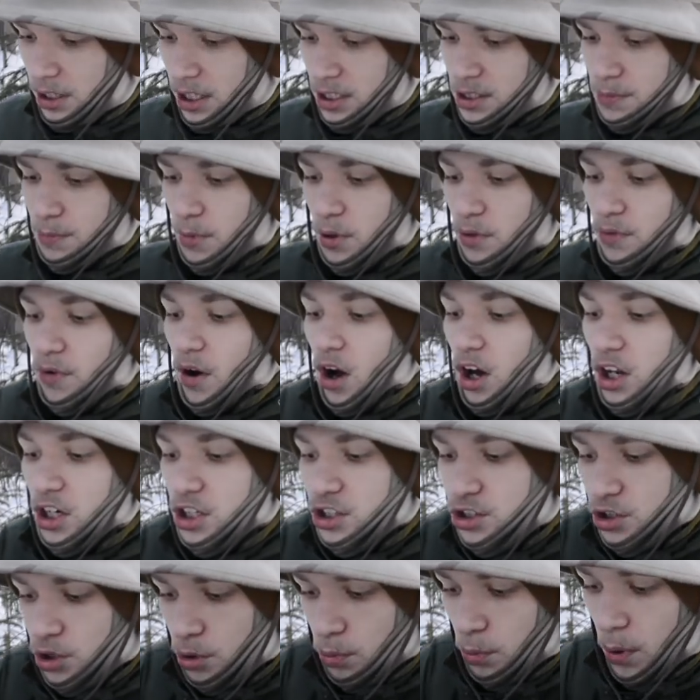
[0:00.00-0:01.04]
let's move on
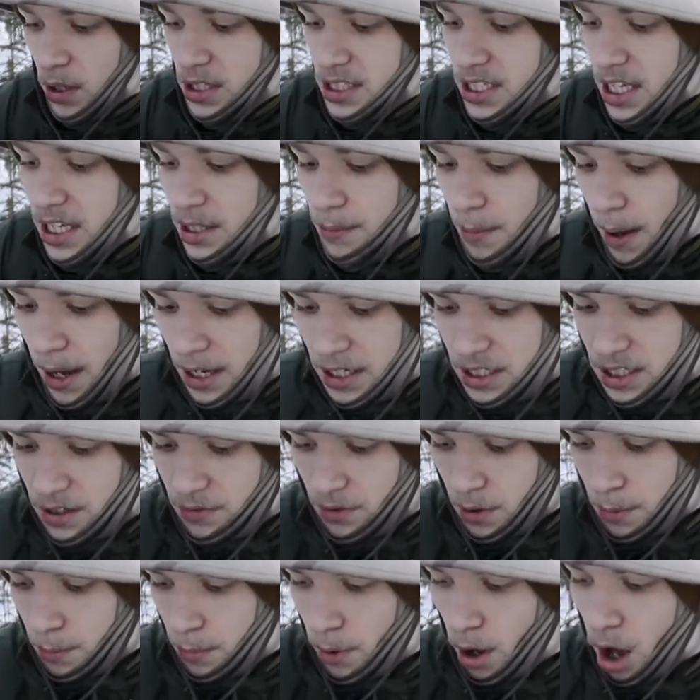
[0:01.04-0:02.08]
to what's in my different